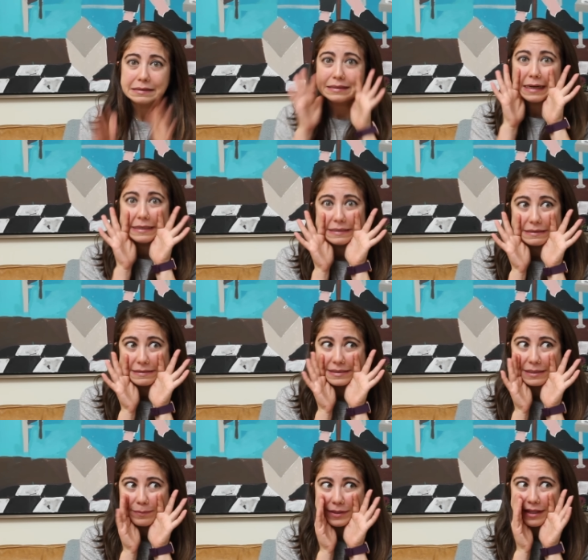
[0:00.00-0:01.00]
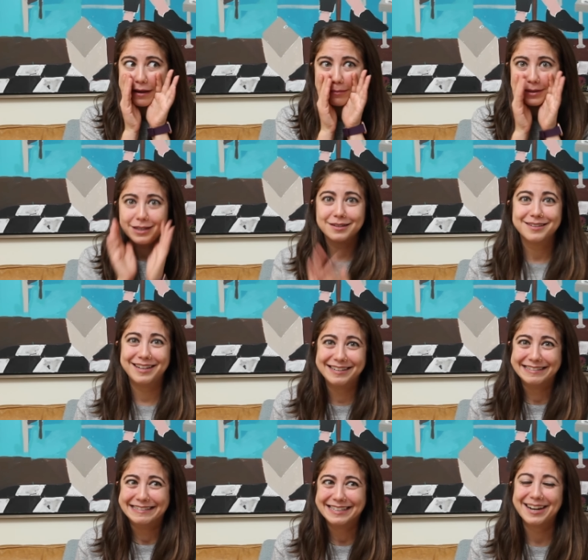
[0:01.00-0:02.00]
I didn't sleep in them.
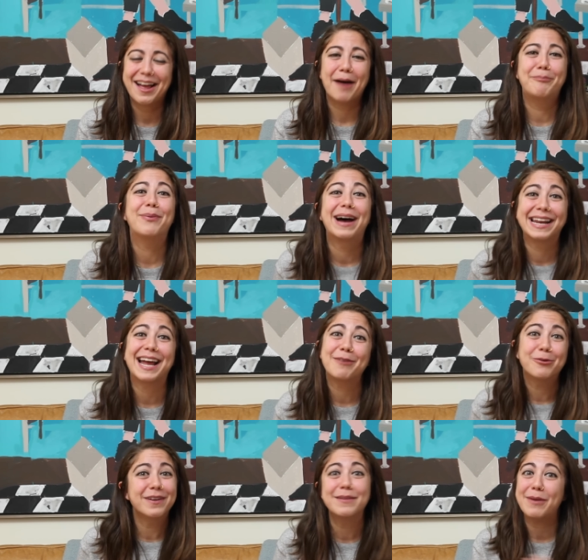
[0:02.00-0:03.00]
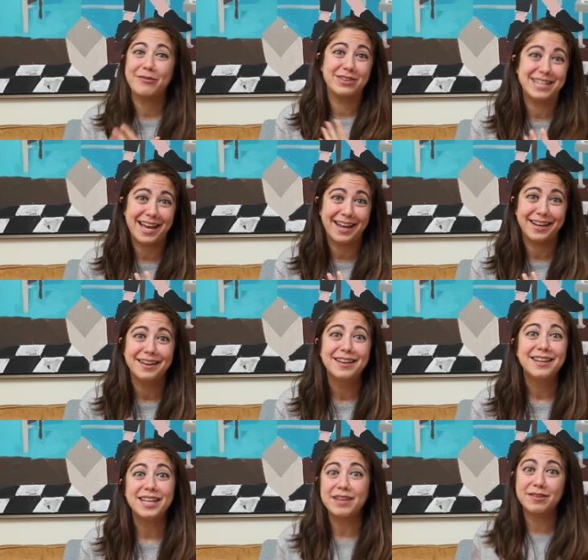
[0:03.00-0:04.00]
But I wore them every day,
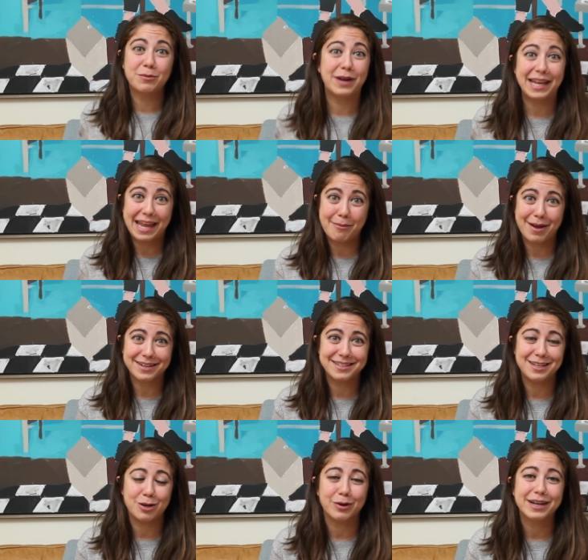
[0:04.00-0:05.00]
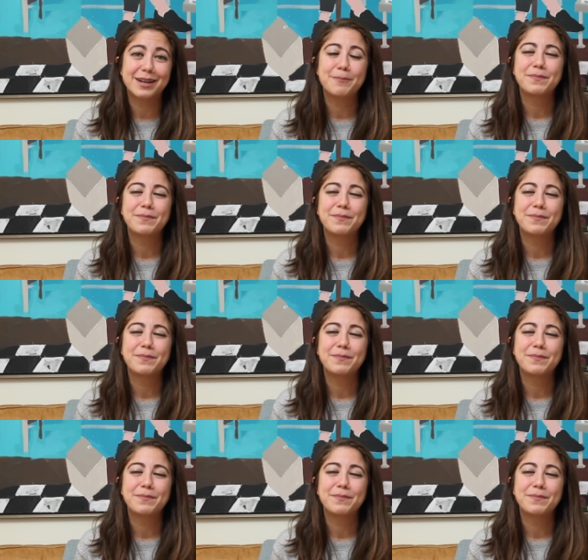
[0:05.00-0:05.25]
even when I came back to New York.